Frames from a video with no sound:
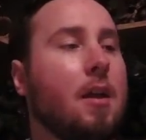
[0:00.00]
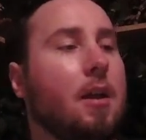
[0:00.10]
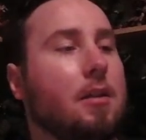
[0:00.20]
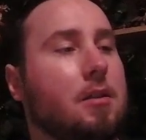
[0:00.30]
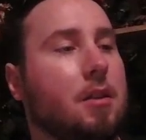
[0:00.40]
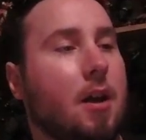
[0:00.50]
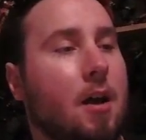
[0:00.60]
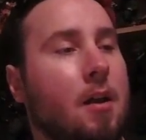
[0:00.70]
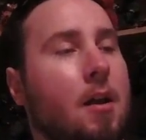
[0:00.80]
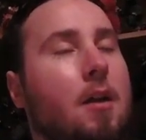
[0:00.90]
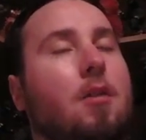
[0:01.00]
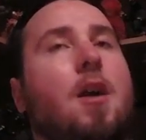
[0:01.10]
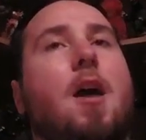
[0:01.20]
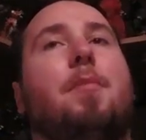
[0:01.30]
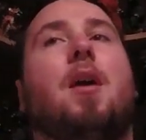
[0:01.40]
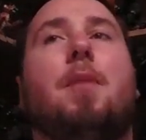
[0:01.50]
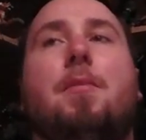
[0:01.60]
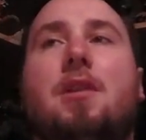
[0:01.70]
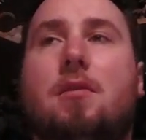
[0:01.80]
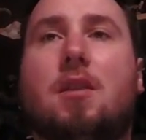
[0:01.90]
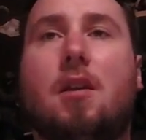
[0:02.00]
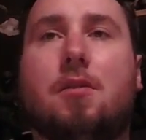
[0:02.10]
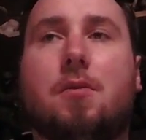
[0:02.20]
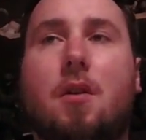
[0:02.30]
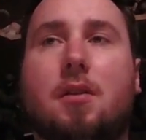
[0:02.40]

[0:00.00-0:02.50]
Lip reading: It's crap, I may be saying this wrong.